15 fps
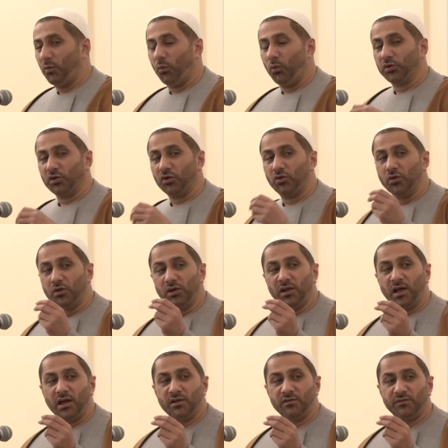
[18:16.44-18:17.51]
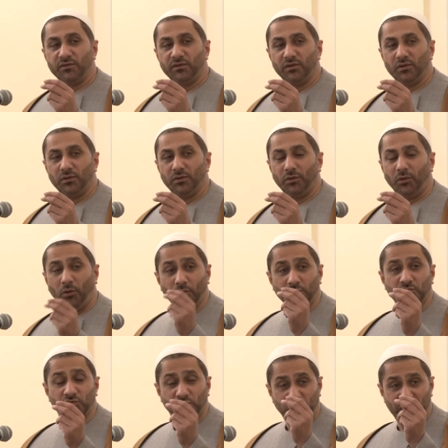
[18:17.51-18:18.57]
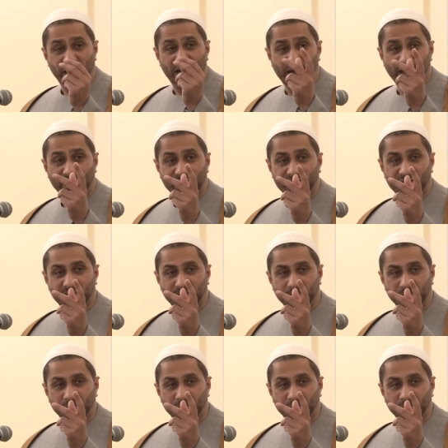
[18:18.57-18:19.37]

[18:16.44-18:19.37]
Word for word: what a good life ought to be like.